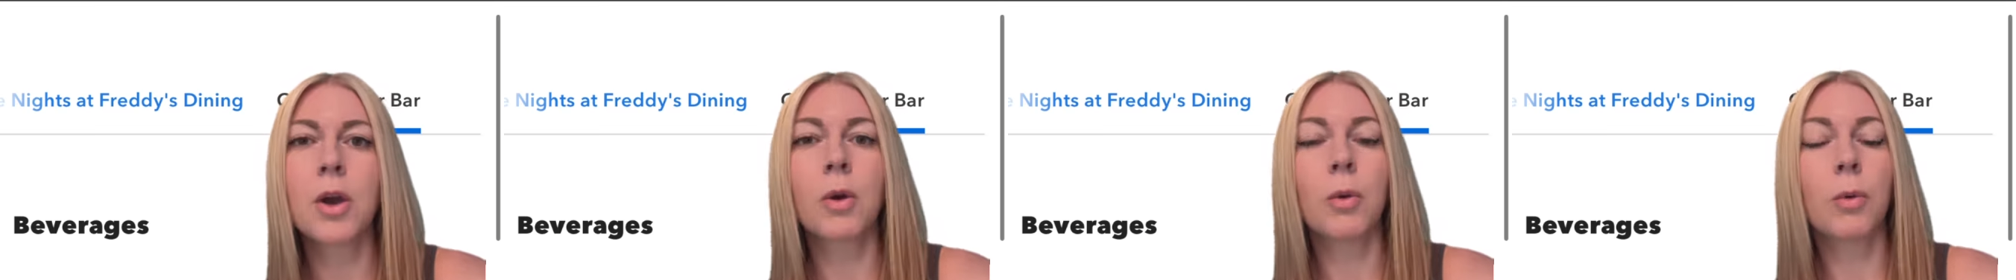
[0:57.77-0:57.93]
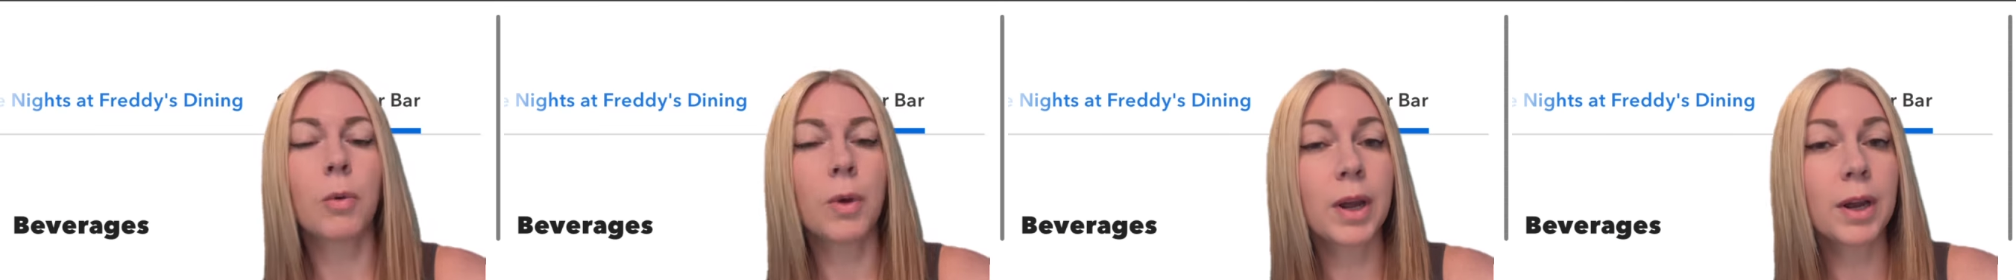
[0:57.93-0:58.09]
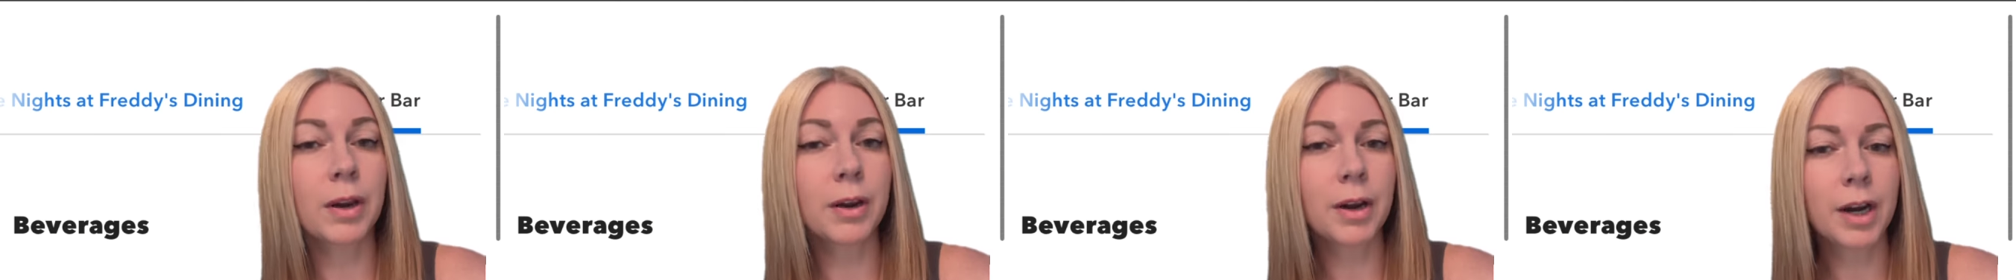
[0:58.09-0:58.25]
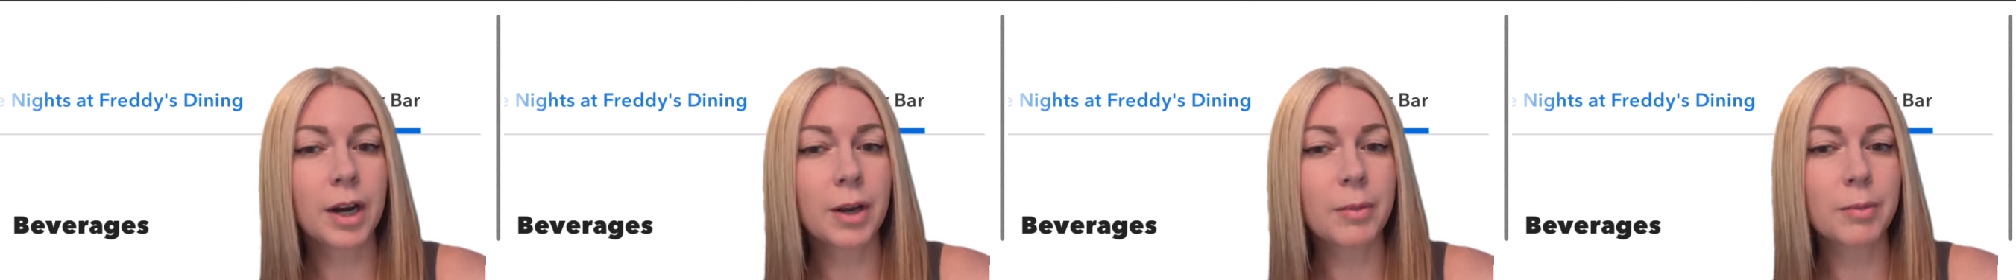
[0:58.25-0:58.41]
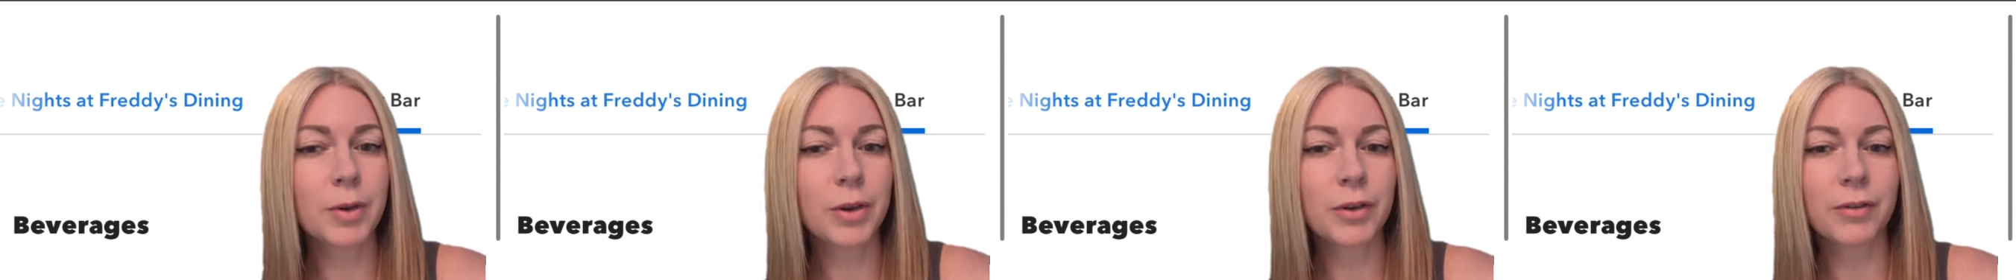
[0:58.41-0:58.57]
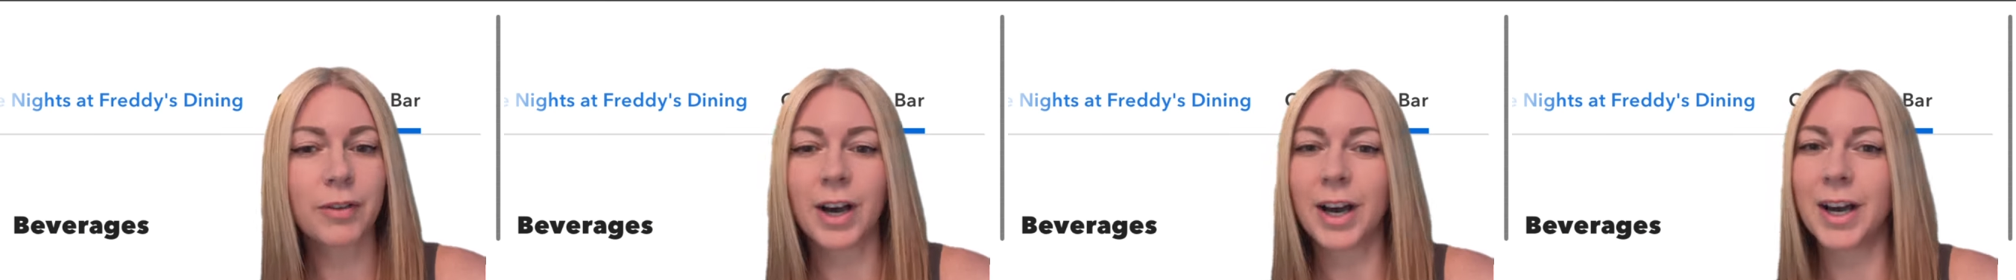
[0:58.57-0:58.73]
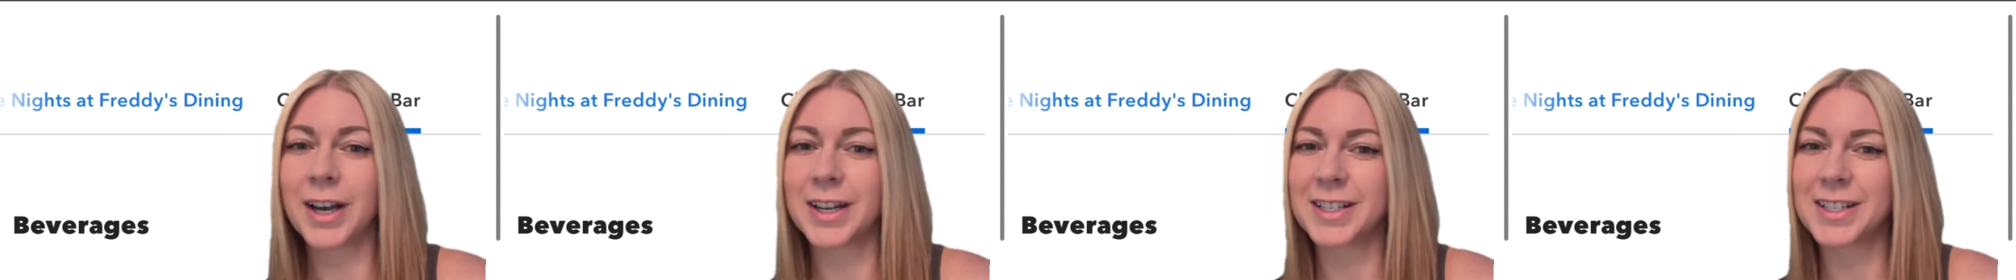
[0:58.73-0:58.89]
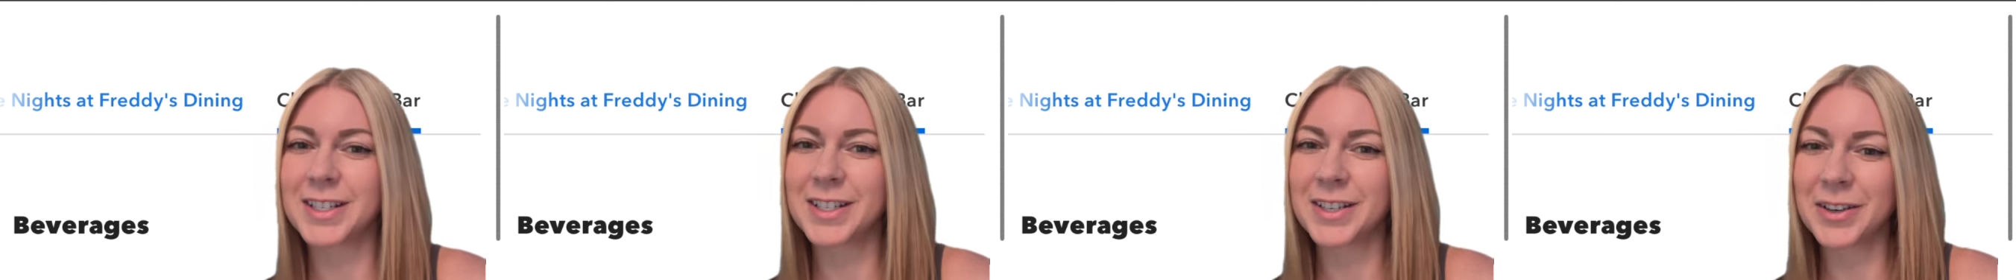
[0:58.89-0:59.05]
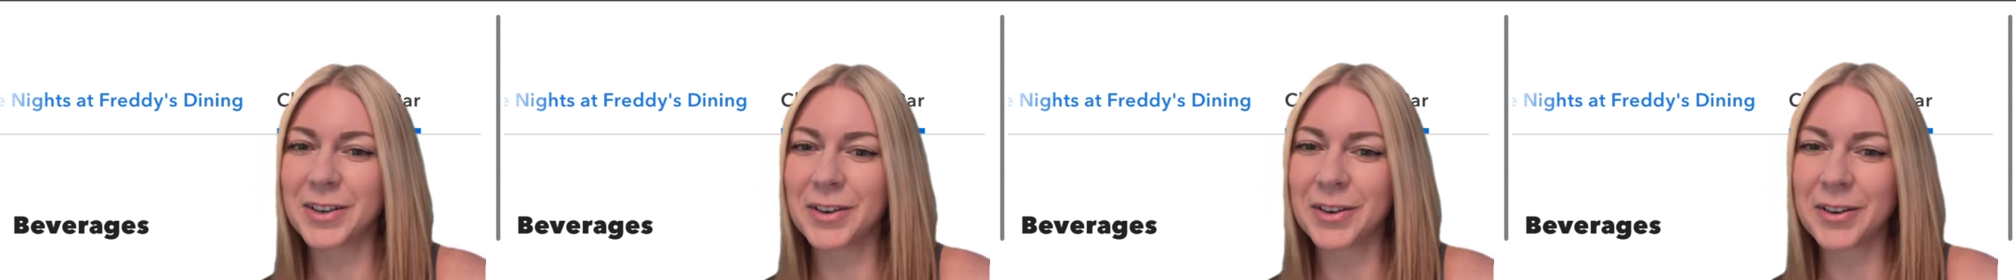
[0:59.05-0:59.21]
We are going to move on
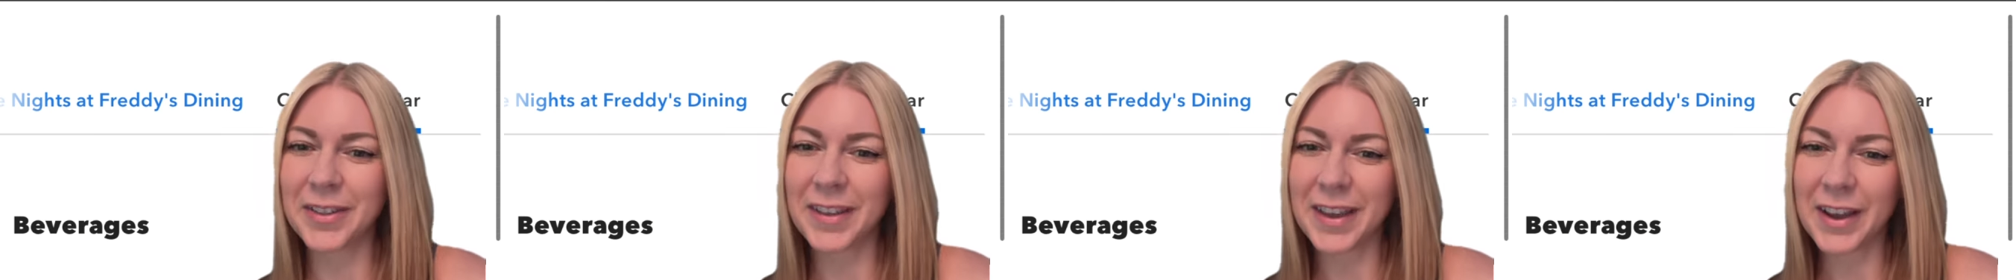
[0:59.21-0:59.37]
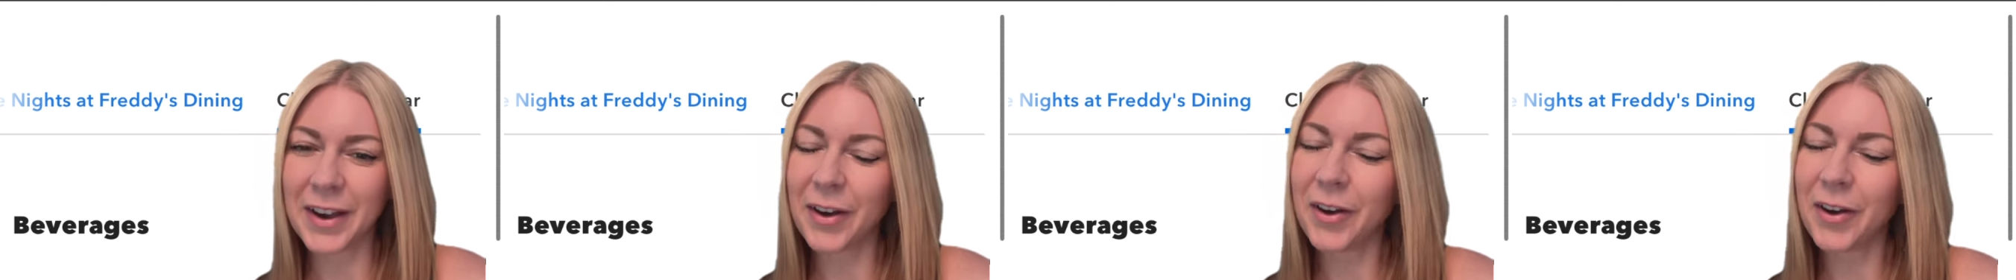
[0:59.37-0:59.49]
to the